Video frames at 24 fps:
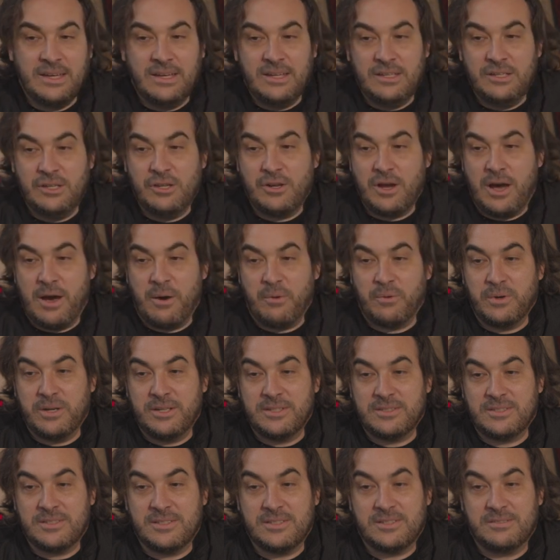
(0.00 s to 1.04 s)
I
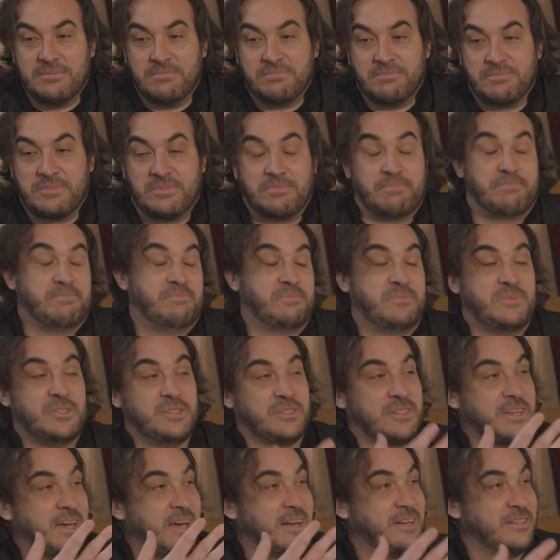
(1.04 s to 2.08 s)
wanted to
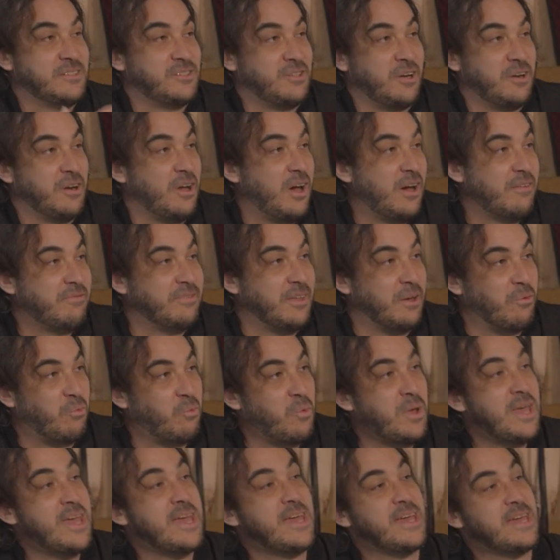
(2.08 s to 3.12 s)
just kind of start off that
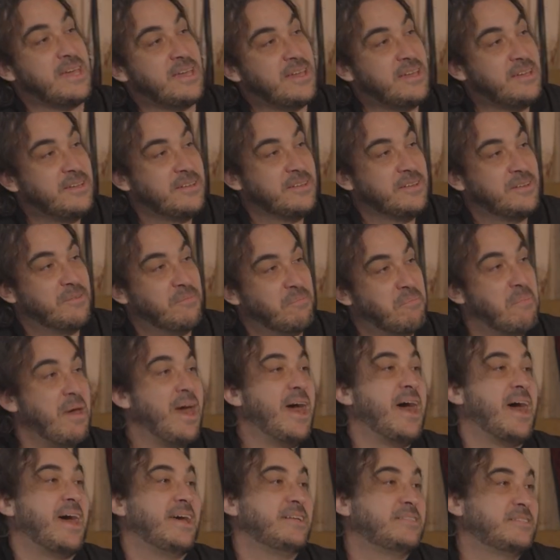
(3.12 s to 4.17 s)
we
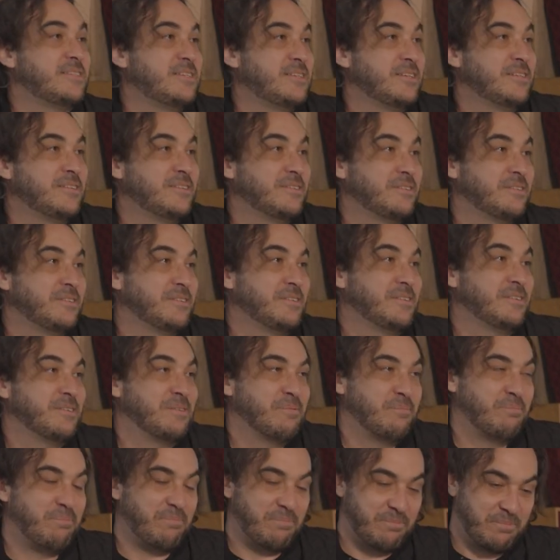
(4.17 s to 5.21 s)
met
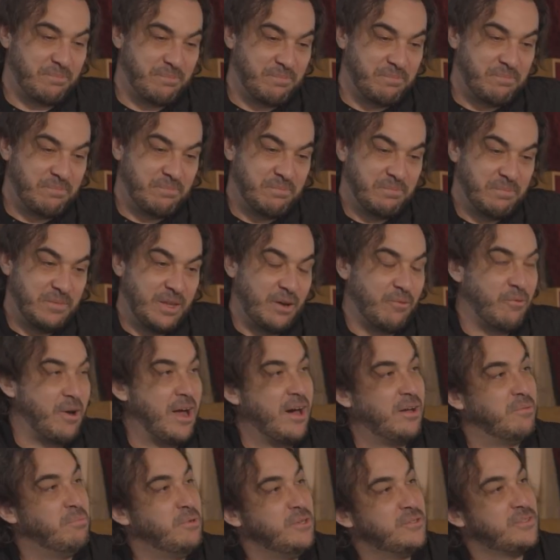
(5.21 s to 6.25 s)

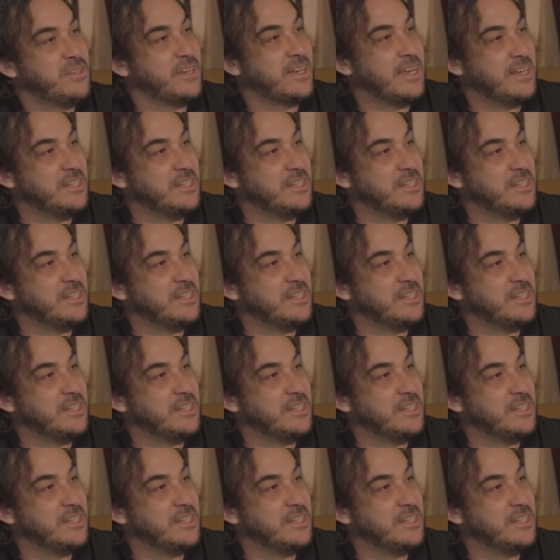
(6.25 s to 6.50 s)
around music